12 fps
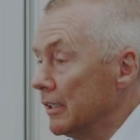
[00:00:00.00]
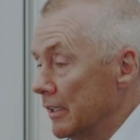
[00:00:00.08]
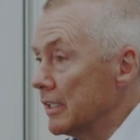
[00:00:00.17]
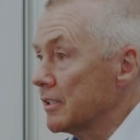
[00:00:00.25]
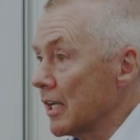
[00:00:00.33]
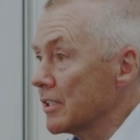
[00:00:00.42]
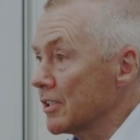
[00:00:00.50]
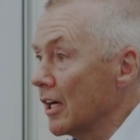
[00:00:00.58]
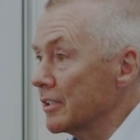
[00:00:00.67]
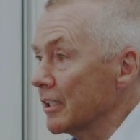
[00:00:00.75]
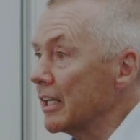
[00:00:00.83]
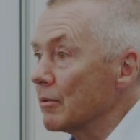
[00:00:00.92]
is
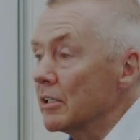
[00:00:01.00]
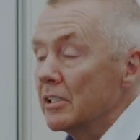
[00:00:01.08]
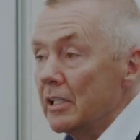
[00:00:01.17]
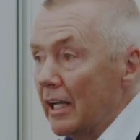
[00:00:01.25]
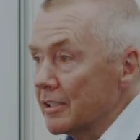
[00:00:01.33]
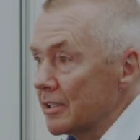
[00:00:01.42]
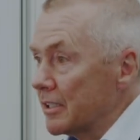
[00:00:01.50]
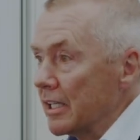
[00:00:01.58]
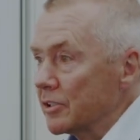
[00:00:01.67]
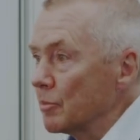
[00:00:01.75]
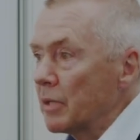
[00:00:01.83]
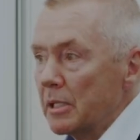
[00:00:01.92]
exciting. Now, as I
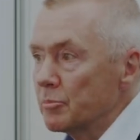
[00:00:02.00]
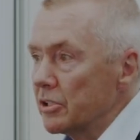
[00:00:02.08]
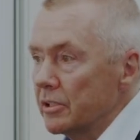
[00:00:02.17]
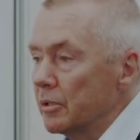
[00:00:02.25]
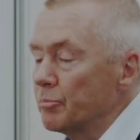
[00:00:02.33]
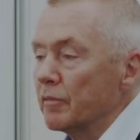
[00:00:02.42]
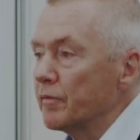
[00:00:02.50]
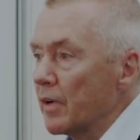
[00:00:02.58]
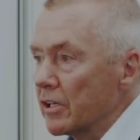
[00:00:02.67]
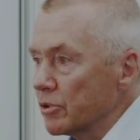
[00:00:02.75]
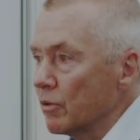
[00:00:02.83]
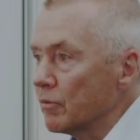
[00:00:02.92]
said, sometimes you
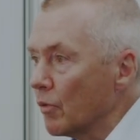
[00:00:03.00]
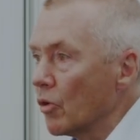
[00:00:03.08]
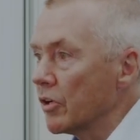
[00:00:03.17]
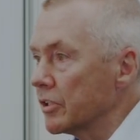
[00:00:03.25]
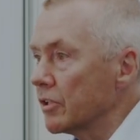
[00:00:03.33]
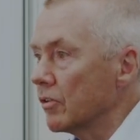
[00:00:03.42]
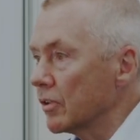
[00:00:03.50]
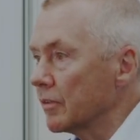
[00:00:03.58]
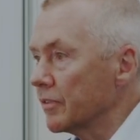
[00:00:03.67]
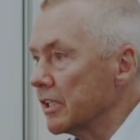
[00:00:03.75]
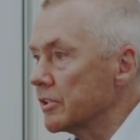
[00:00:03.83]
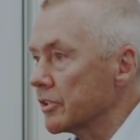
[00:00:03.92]
prefer to avoid all
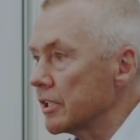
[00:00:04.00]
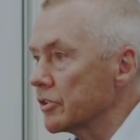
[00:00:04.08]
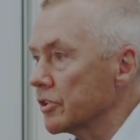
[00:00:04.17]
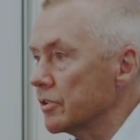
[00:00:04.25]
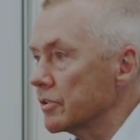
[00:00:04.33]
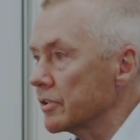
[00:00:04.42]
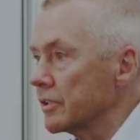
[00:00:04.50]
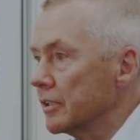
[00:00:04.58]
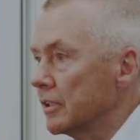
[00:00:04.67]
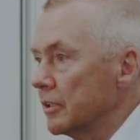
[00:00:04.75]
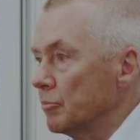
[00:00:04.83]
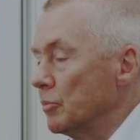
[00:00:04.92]
of these issues.
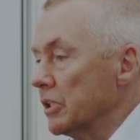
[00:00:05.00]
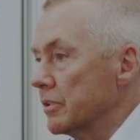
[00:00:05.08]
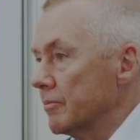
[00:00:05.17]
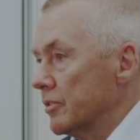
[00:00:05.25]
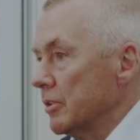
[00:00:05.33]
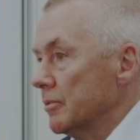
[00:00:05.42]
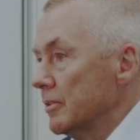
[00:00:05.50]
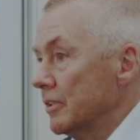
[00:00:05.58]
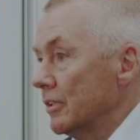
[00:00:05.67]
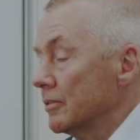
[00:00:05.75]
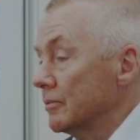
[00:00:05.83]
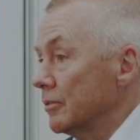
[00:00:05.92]
But
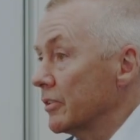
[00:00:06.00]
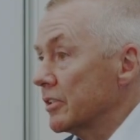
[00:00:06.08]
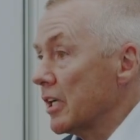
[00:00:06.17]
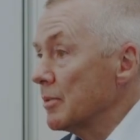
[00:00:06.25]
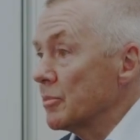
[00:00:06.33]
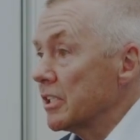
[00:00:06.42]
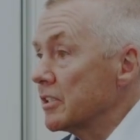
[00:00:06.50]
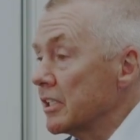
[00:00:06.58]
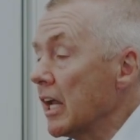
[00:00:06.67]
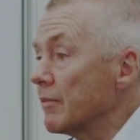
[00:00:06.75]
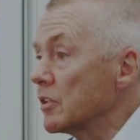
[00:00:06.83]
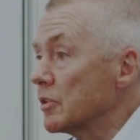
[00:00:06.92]
other times it's
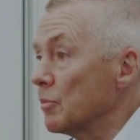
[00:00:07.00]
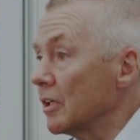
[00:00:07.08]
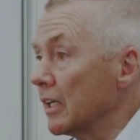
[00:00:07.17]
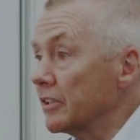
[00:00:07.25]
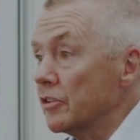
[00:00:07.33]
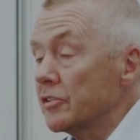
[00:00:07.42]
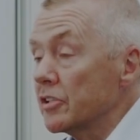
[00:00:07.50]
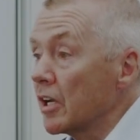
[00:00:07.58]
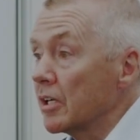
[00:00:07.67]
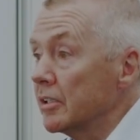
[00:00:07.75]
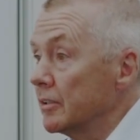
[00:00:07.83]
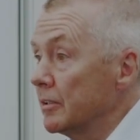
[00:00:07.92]
inevitable, and you've just got
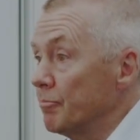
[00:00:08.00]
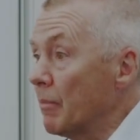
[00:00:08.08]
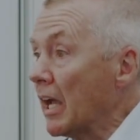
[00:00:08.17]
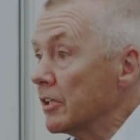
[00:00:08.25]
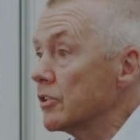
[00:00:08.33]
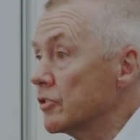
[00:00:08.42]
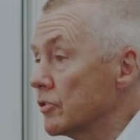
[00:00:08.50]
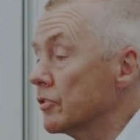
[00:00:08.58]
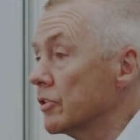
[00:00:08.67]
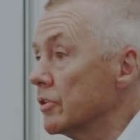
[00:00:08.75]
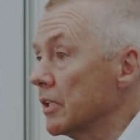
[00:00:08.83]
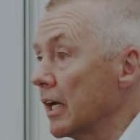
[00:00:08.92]
to manage
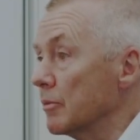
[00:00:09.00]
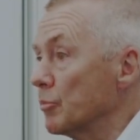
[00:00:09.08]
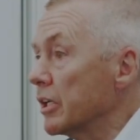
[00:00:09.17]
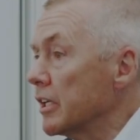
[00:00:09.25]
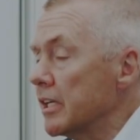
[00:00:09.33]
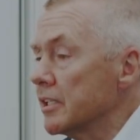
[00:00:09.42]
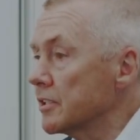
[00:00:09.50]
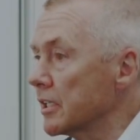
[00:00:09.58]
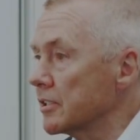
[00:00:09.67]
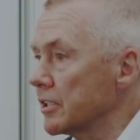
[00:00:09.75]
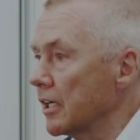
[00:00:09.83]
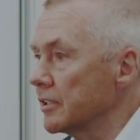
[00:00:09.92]
through that. But it is
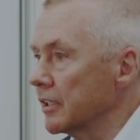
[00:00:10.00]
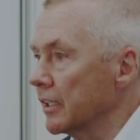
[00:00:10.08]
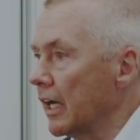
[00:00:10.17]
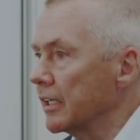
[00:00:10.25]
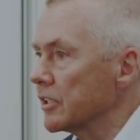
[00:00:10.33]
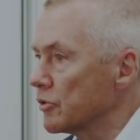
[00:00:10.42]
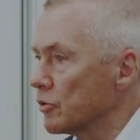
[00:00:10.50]
exciting, and it's